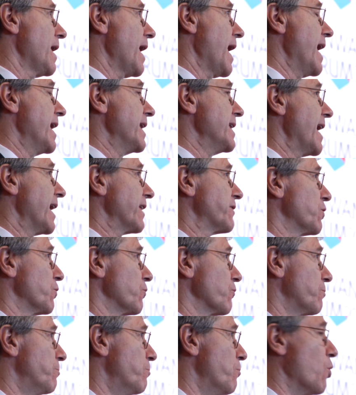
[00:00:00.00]
And yet
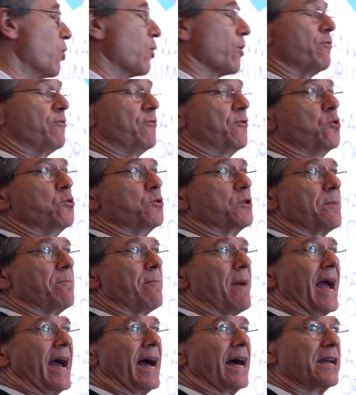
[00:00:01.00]
there's more food
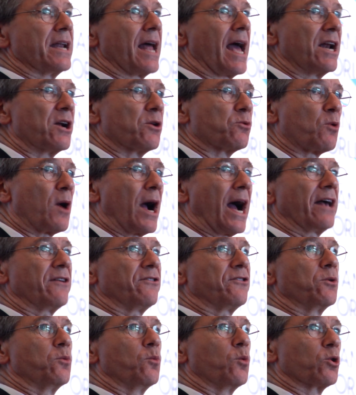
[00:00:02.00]
demand and a
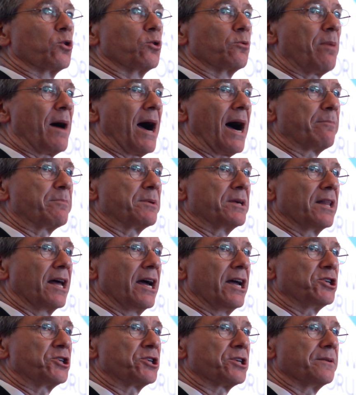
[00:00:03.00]
rising world
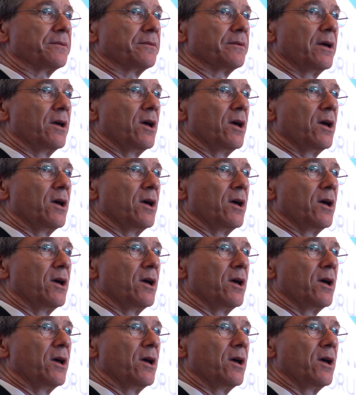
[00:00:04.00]
population.